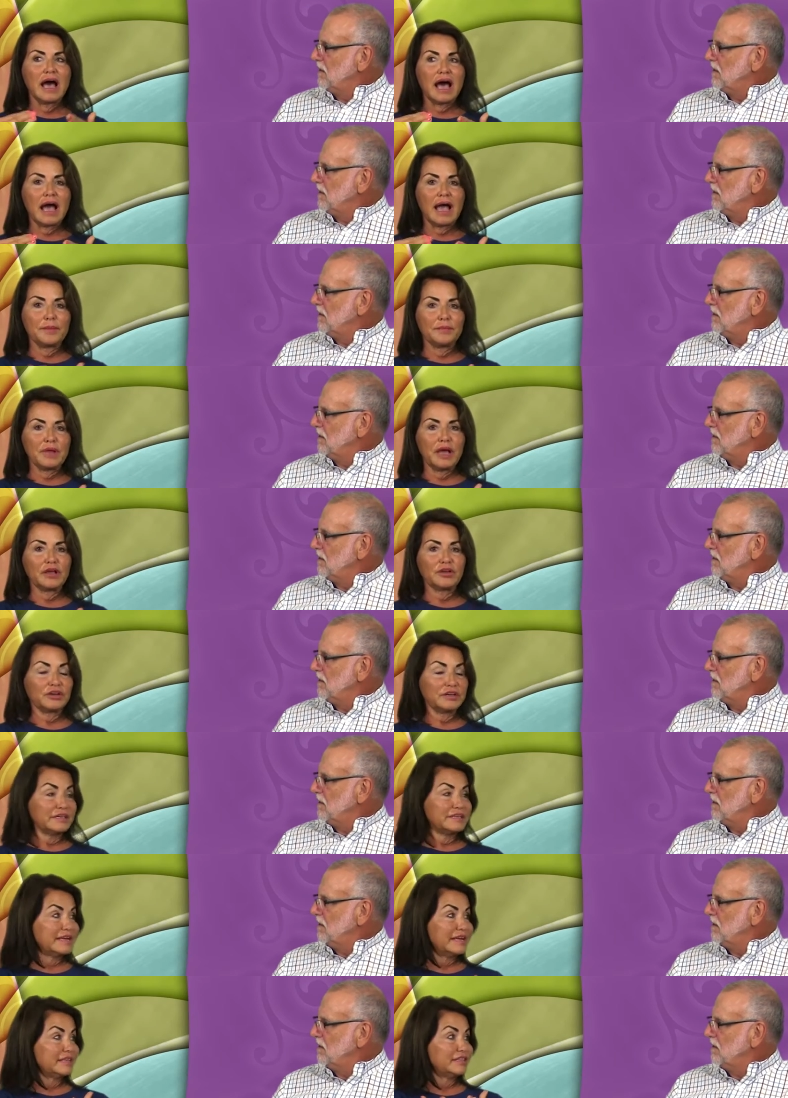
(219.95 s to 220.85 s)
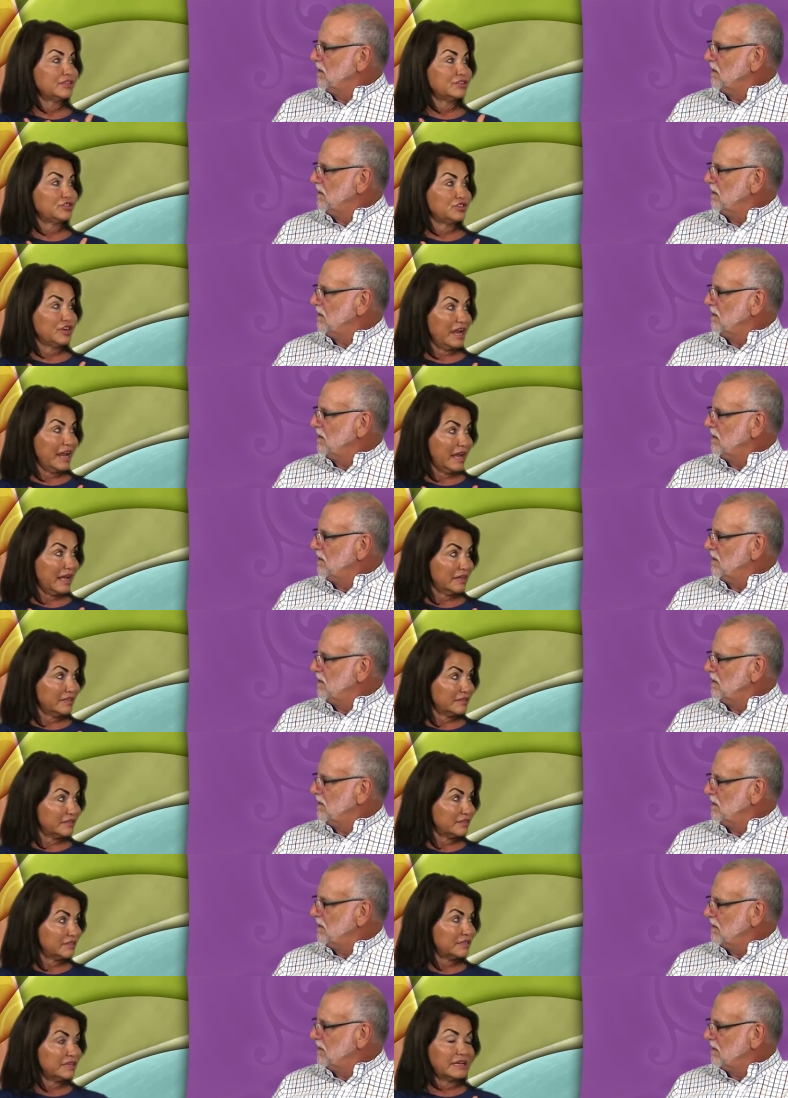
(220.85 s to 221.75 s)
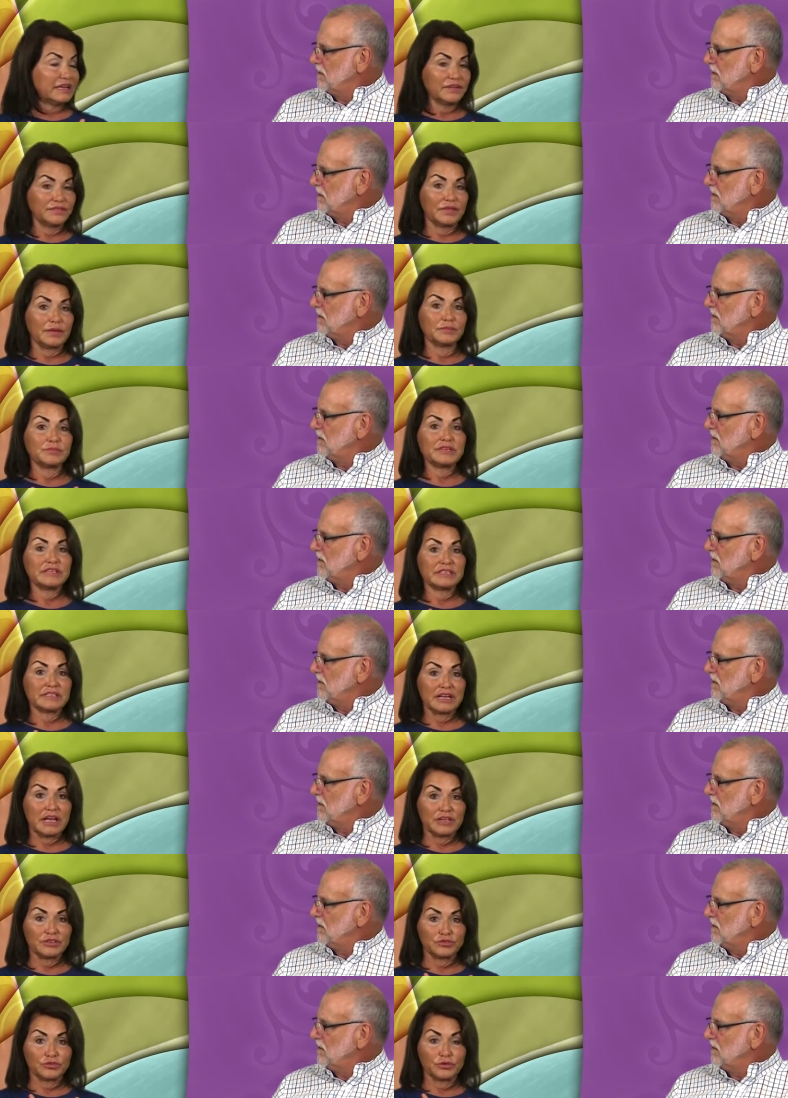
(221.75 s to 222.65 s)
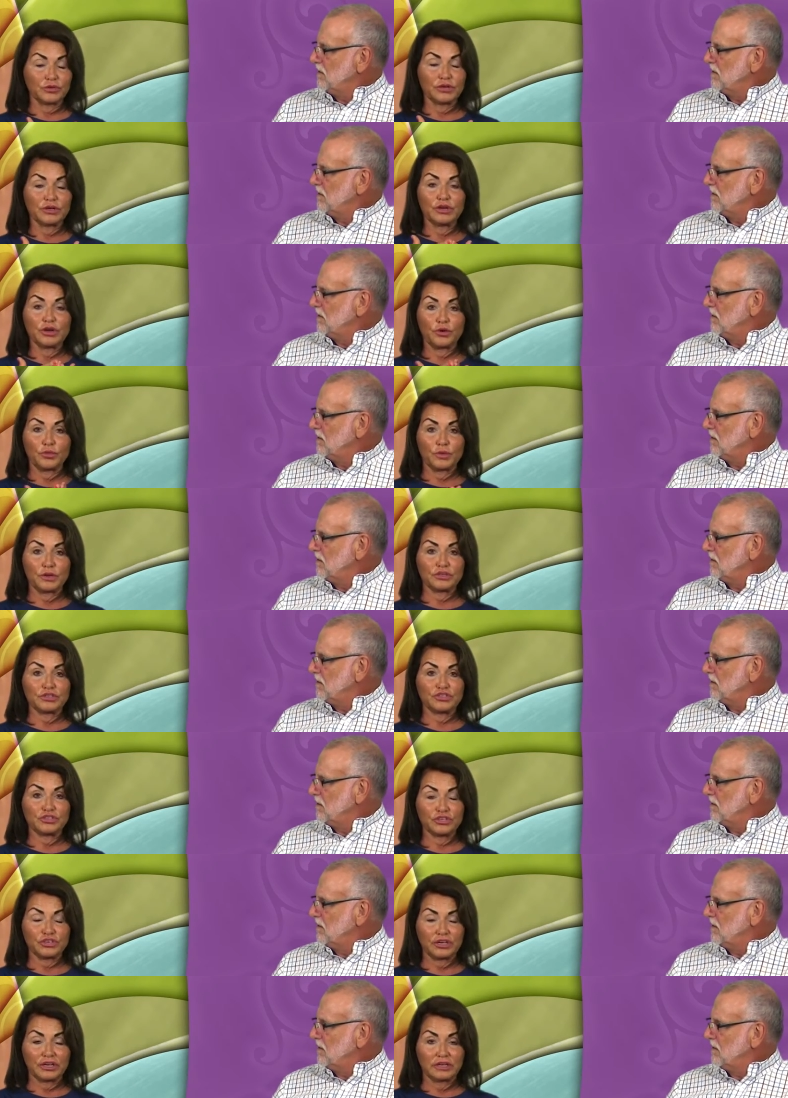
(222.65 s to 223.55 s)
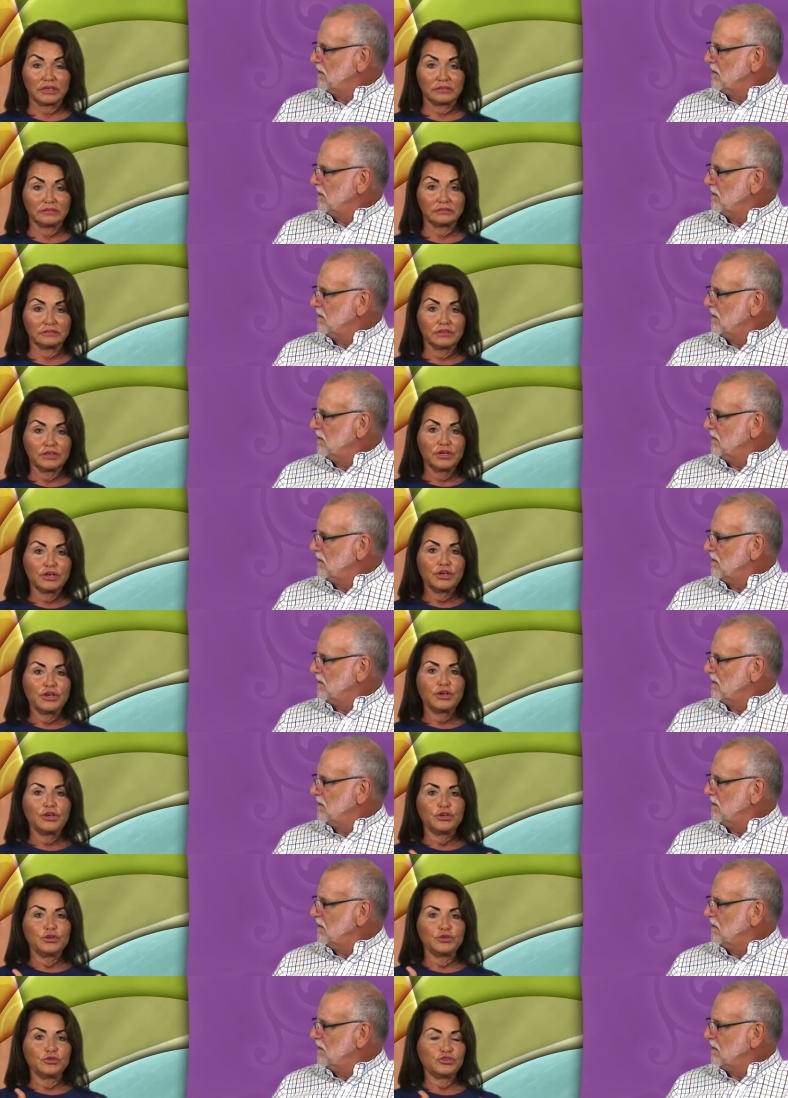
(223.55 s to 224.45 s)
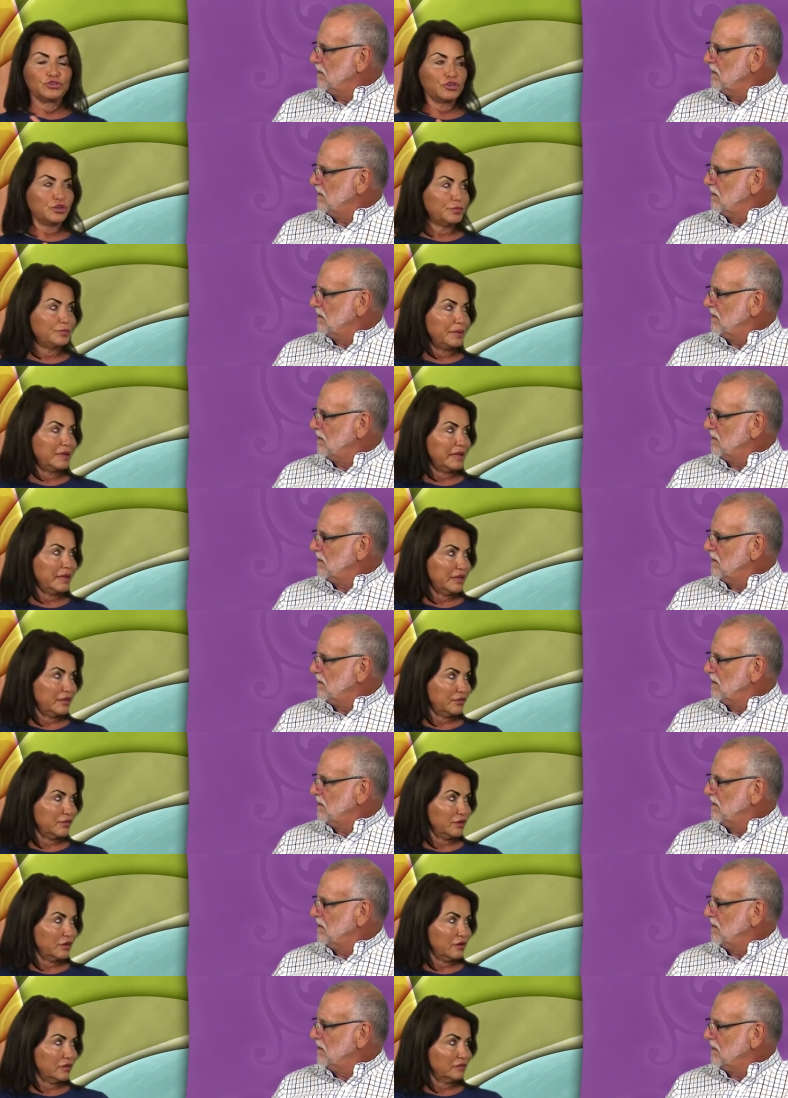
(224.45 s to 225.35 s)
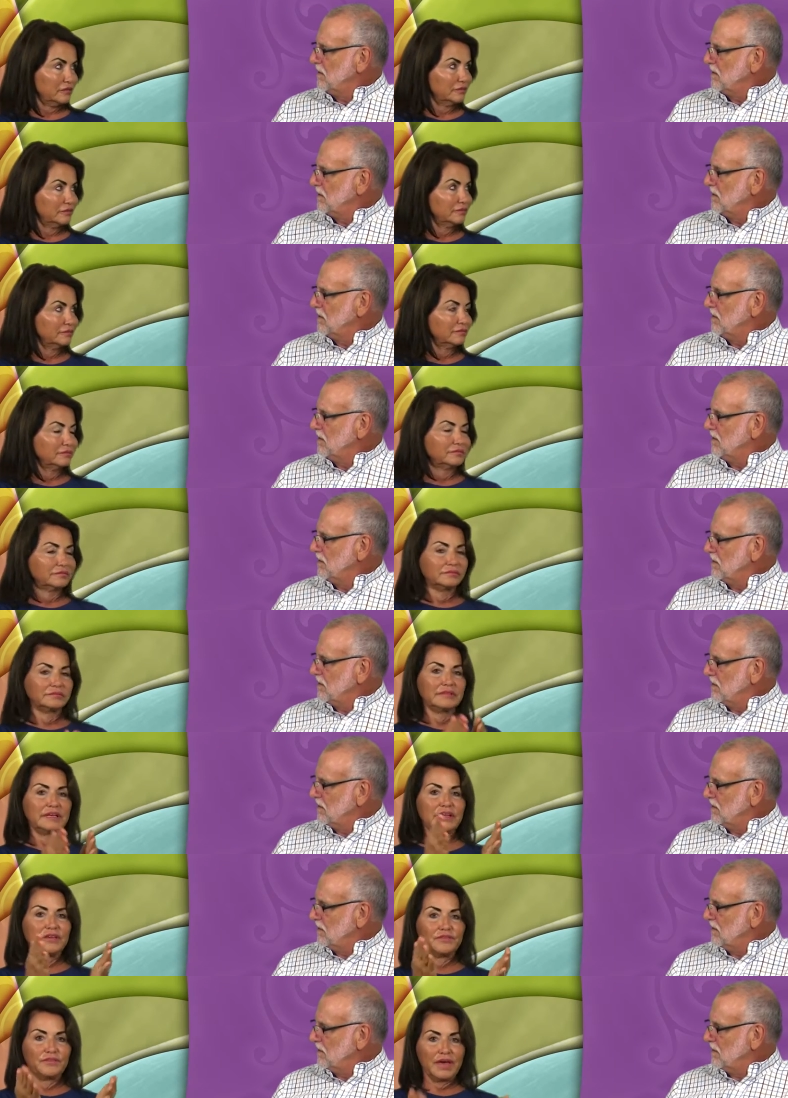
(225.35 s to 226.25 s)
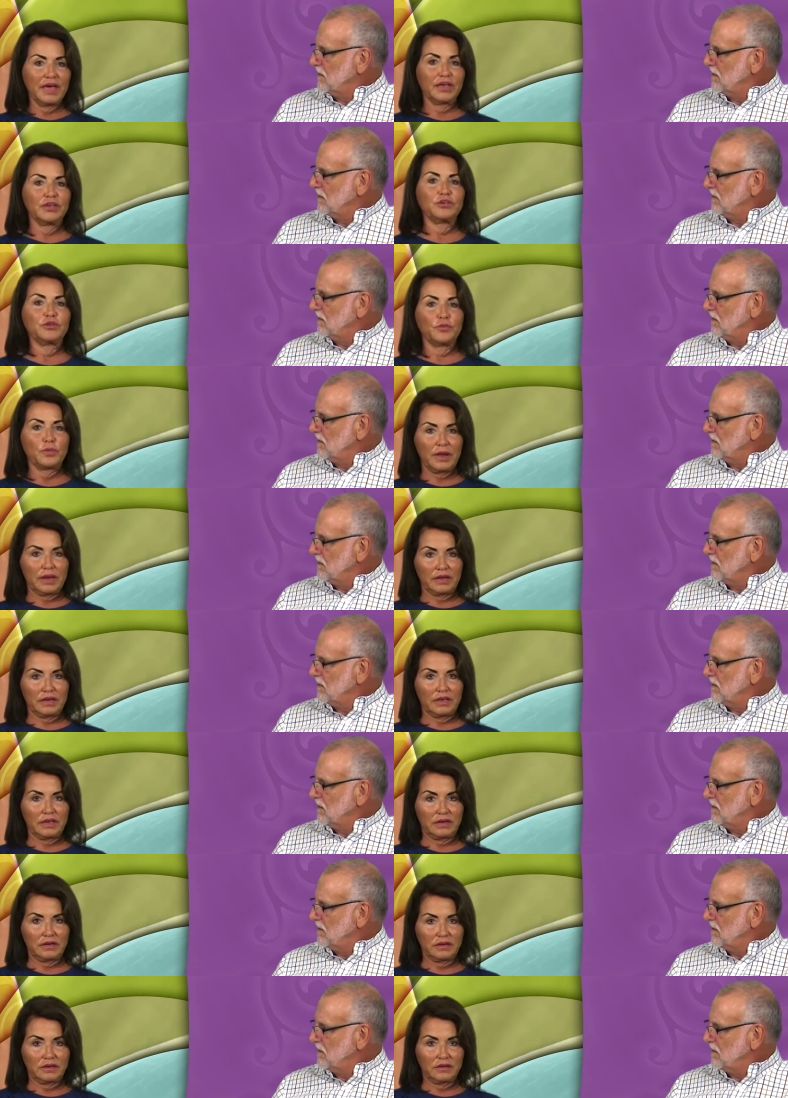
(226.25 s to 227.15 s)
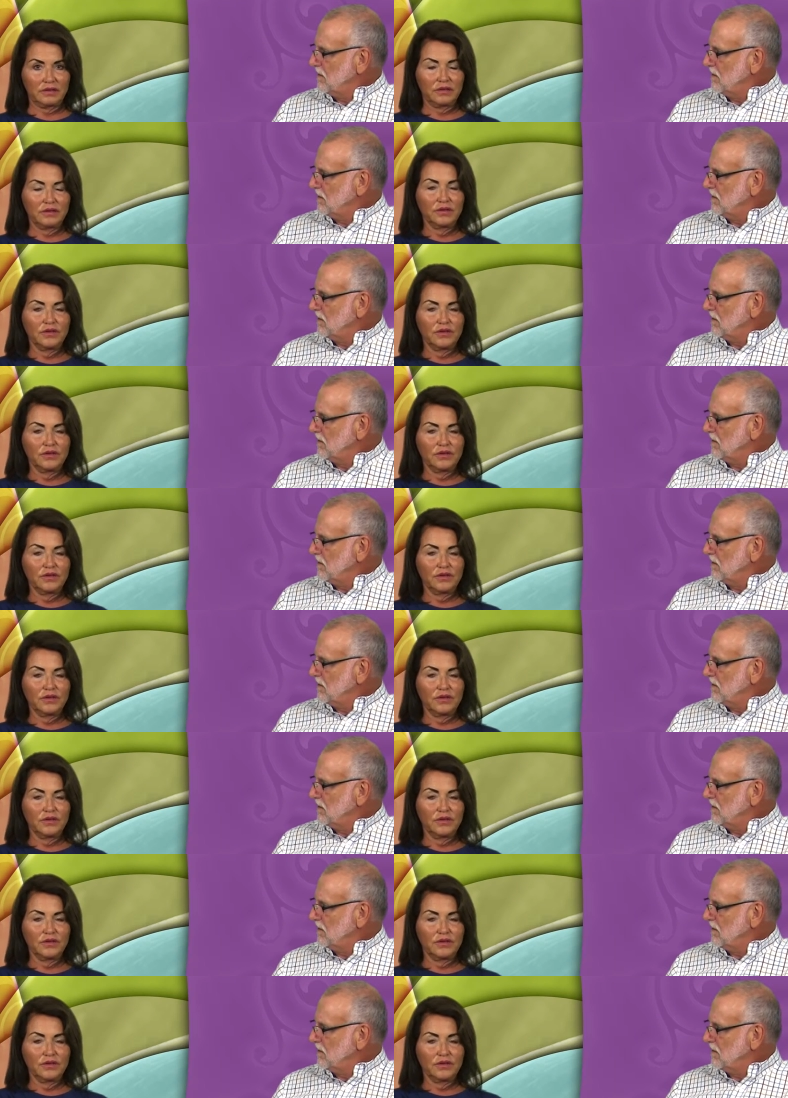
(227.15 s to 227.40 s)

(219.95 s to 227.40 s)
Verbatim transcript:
Speaker 1: I'm not going to take the chance to give them testosterone, and no one should. You should be either evaluated